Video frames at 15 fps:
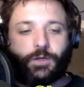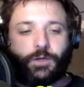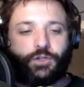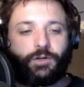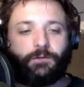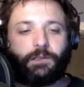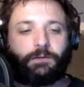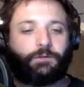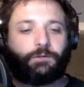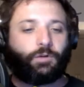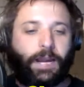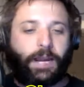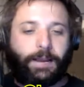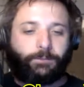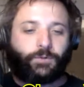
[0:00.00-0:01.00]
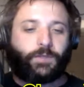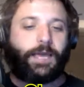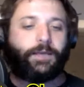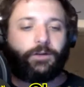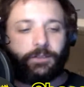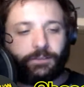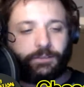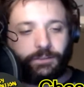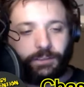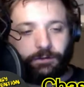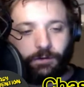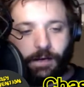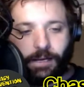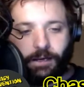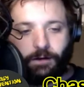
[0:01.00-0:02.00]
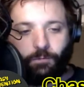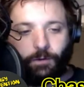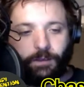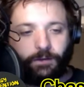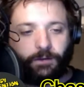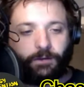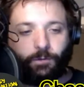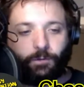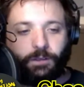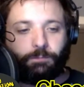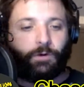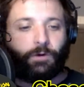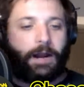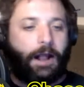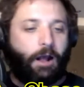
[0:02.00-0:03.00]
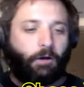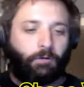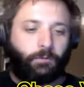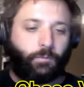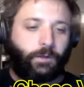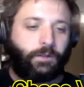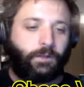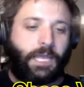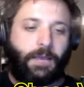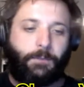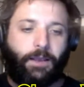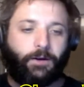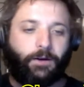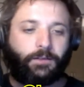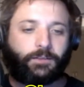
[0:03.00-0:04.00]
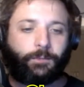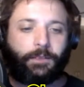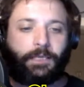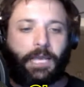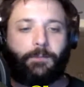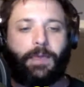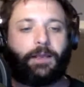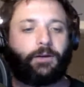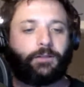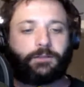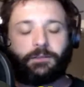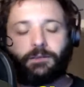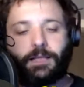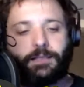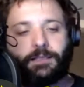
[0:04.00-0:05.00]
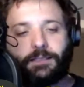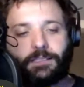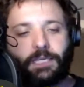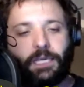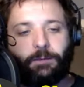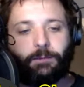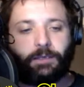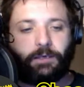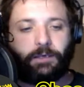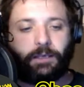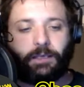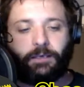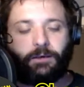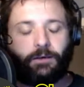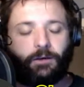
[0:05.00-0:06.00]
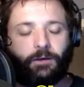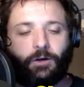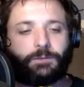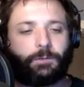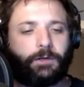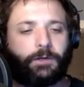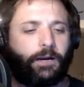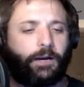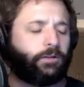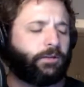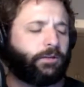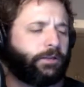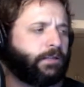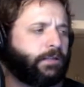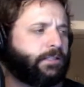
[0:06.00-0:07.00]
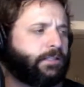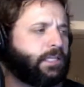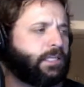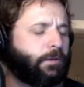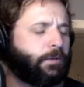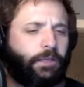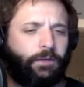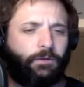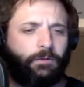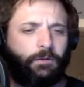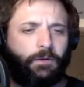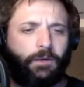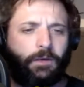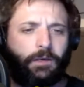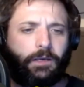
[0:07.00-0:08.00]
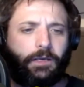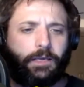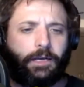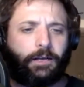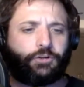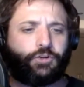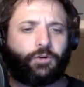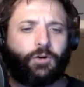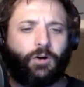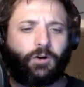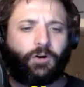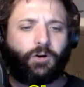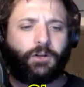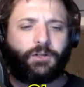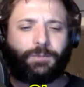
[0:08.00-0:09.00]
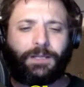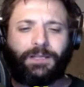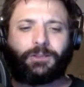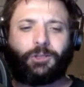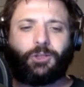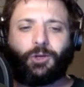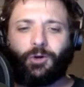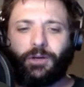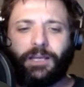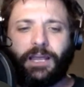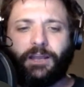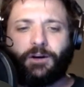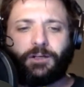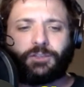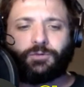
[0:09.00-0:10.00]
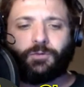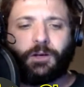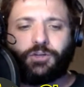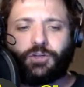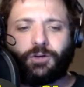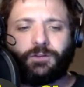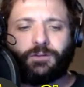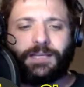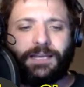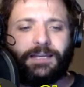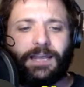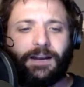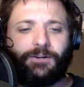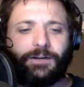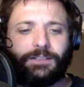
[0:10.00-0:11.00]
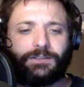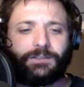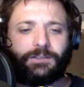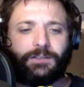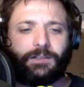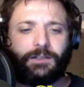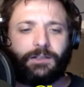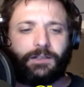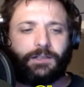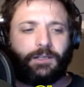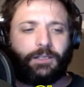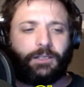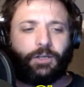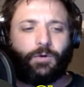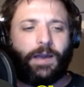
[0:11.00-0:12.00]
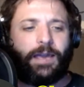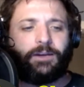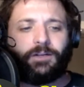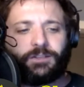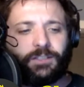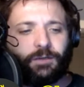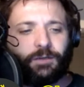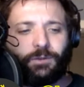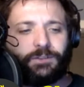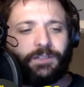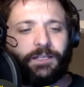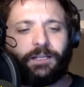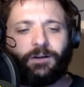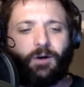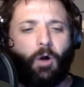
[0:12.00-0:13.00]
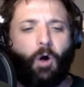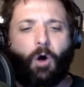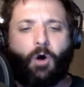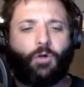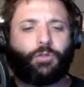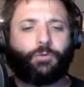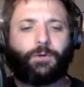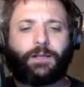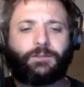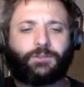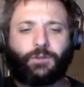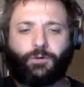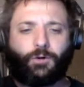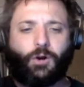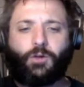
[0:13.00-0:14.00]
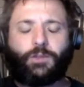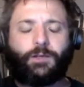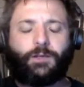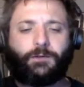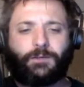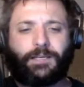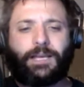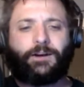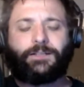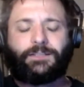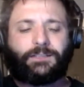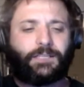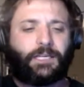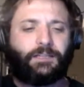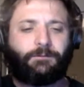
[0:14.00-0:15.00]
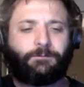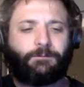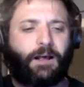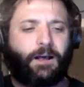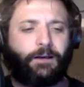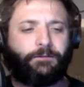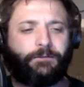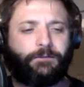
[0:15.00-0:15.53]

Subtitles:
over there for the Rams with Henderson, right, with Brown, with Cam Akers. I mean, Cam Akers led the team in yards per carry, led the team in actually yardage, but he had 38 yards rushing on 10 carries. Henderson was getting all the red zone or all the carries inside the 5